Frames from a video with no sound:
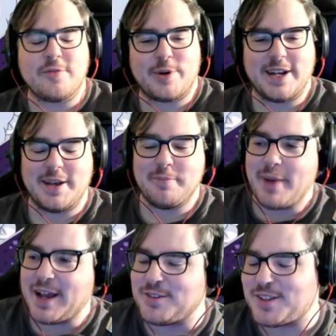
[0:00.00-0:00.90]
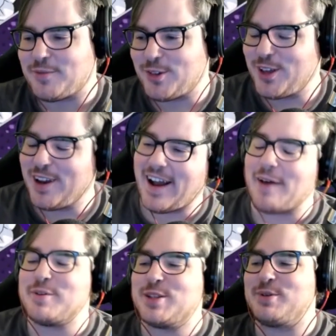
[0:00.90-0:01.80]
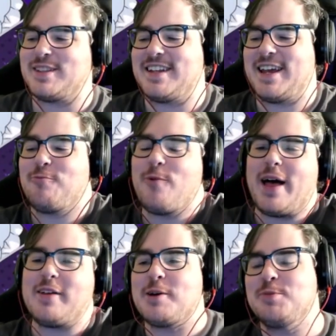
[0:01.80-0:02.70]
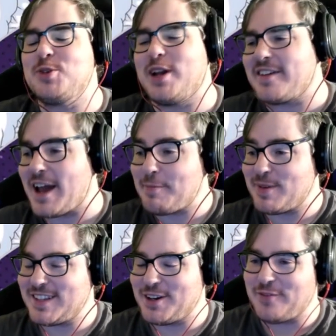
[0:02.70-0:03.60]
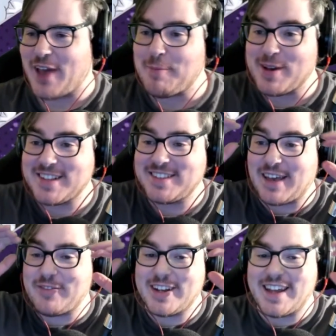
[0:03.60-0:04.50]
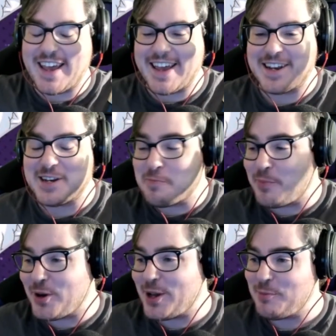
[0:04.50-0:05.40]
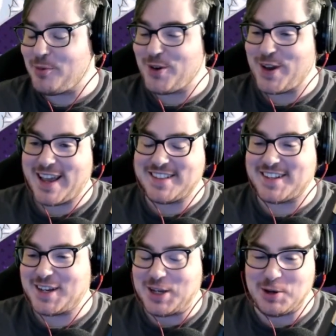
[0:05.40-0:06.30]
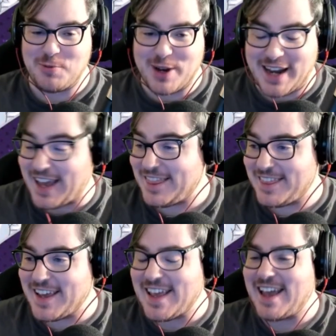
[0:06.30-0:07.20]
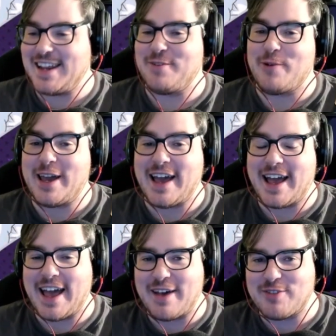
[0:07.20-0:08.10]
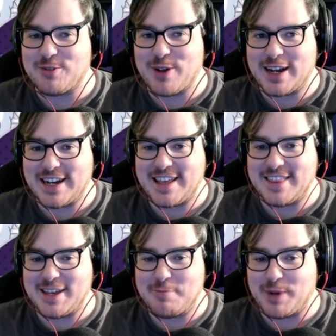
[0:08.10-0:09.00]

everyone, Mango7 Roll here. How we doing today? Welcome to another episode of Epic Seven, and boy oh boy is it a good one. I think anyway. I haven't read anything,